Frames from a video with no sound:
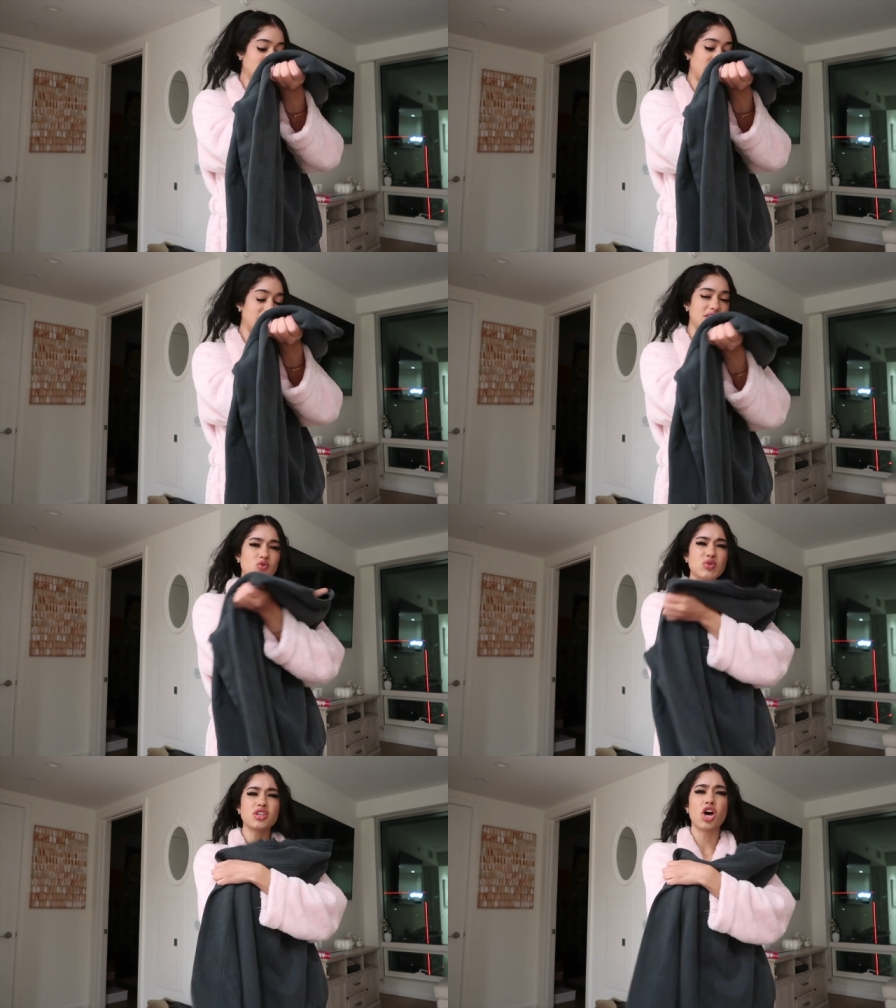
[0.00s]
But
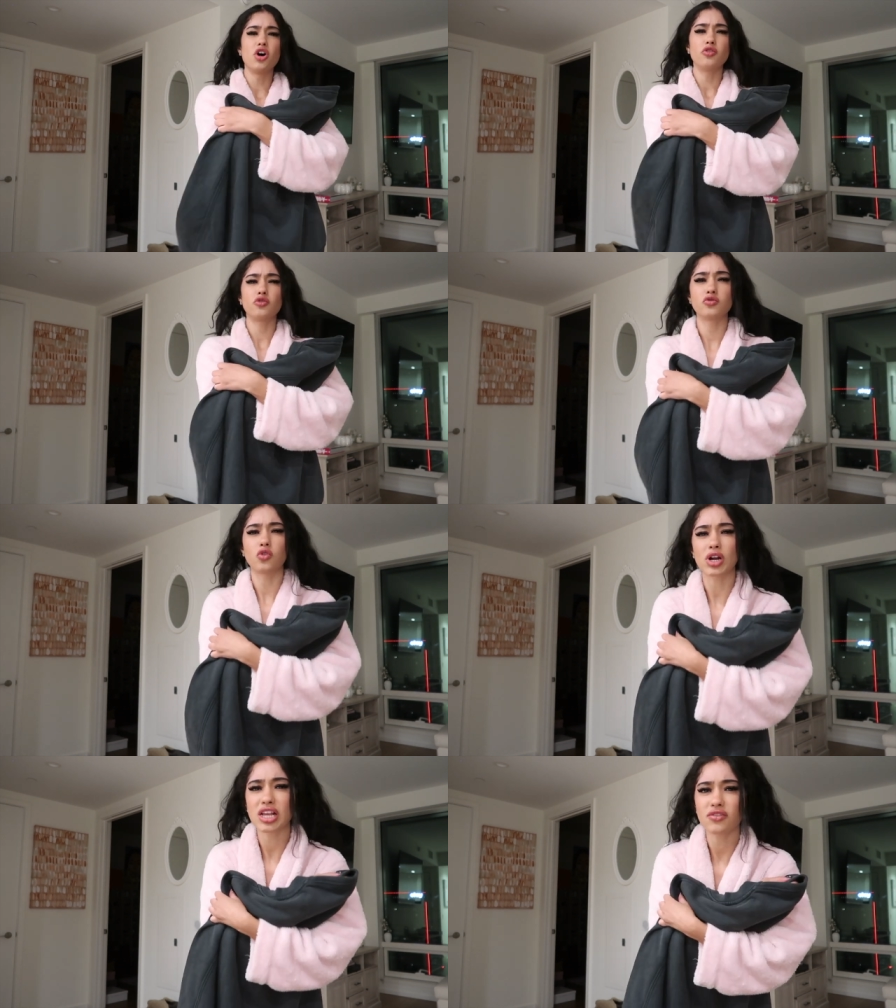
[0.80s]
this was
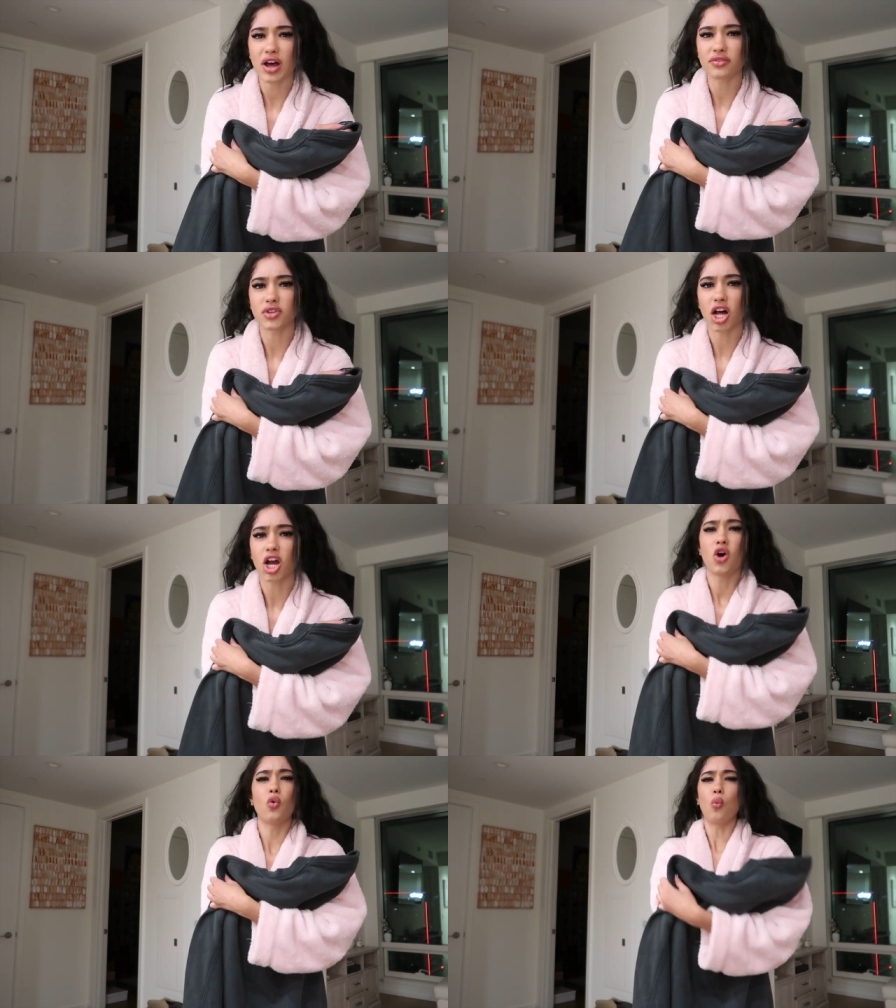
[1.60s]
$45
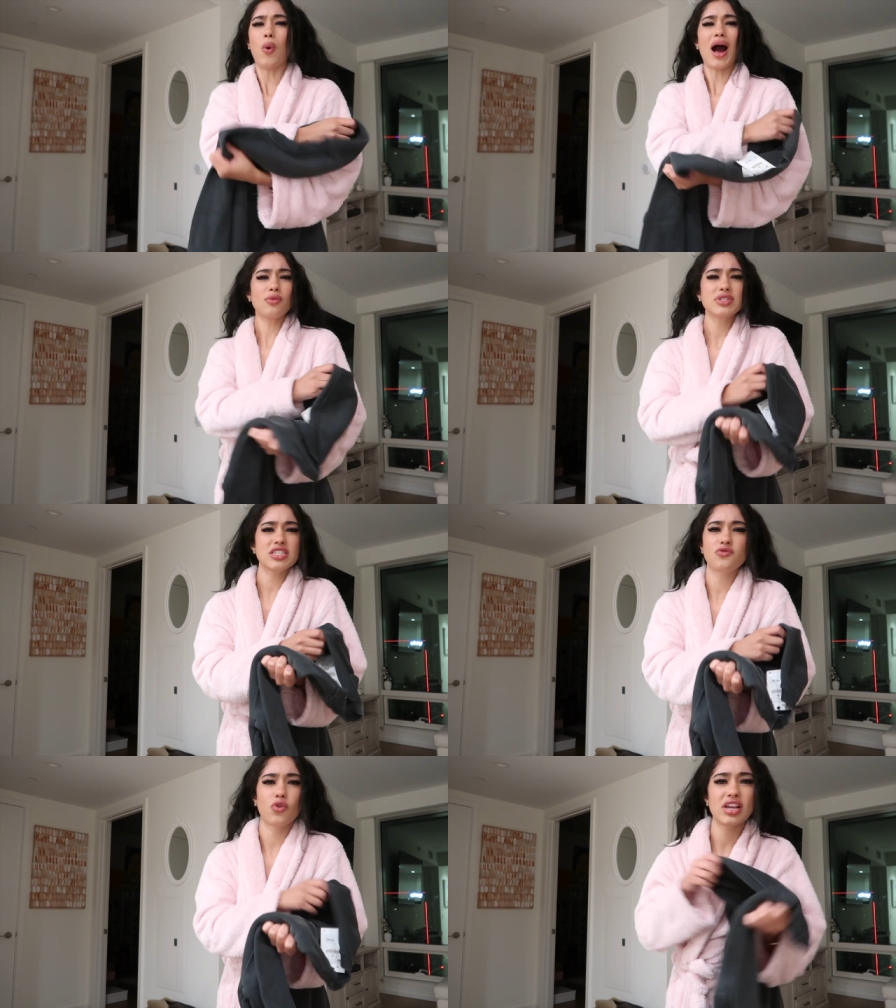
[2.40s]
why was
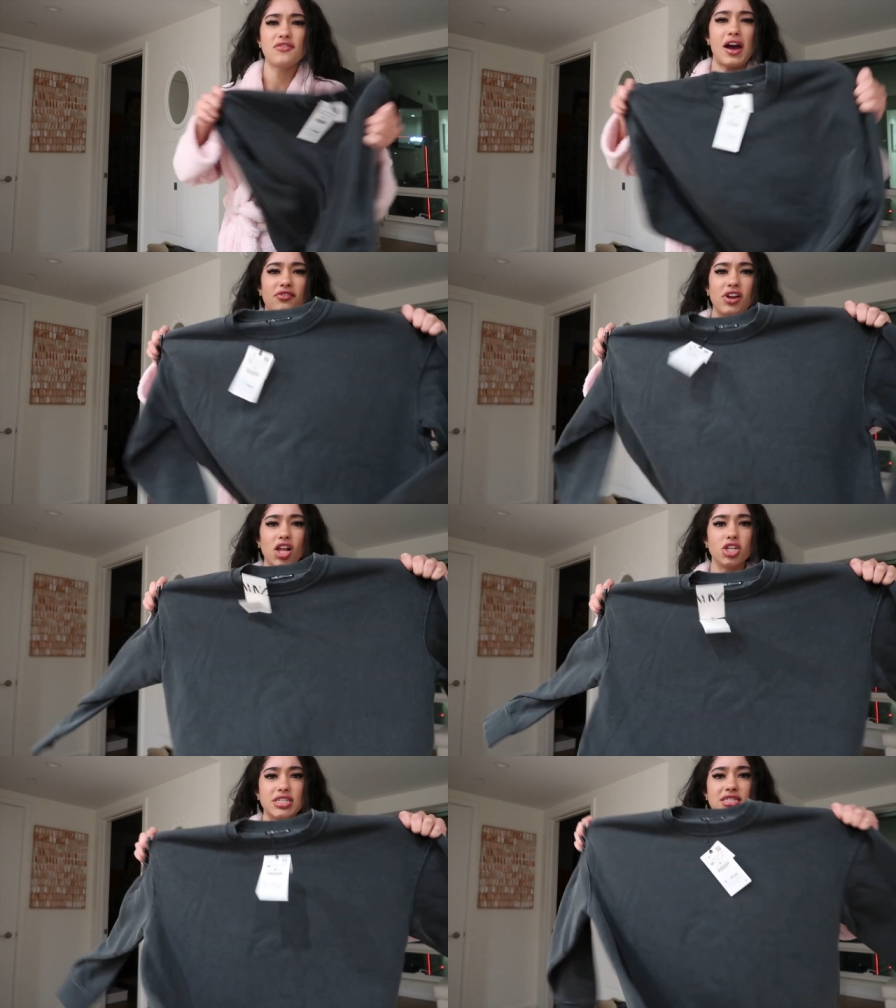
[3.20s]
this
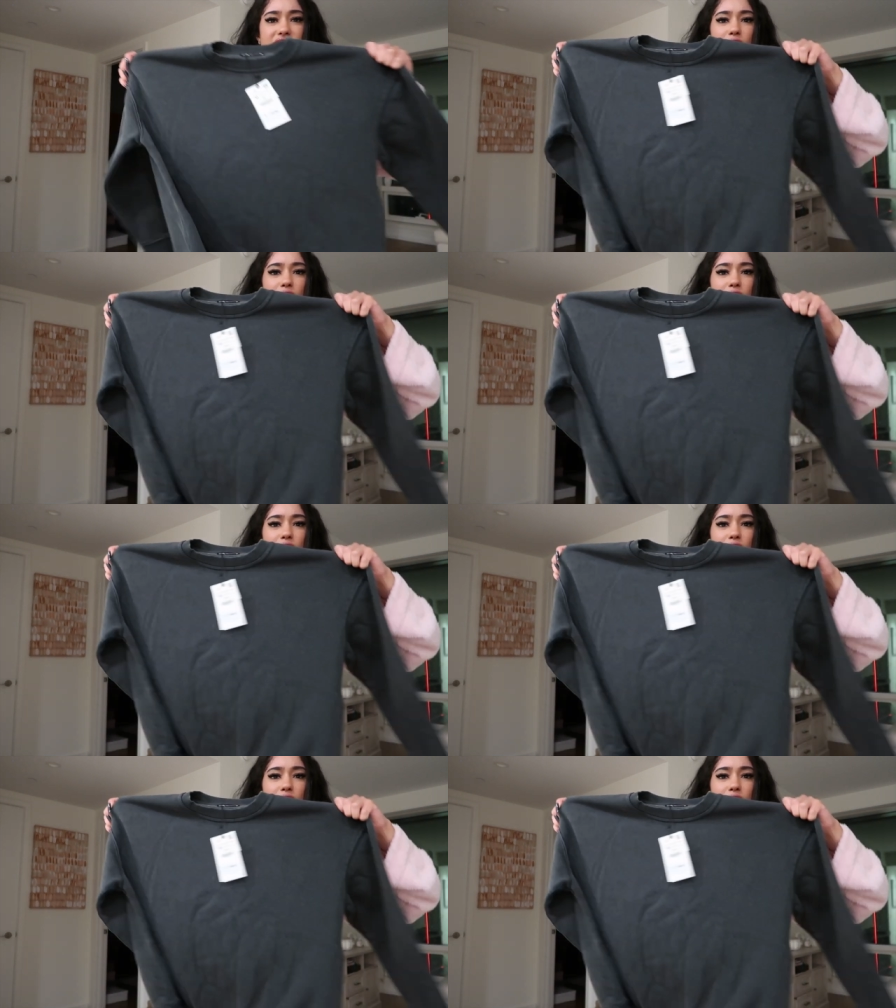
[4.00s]
$45? It's the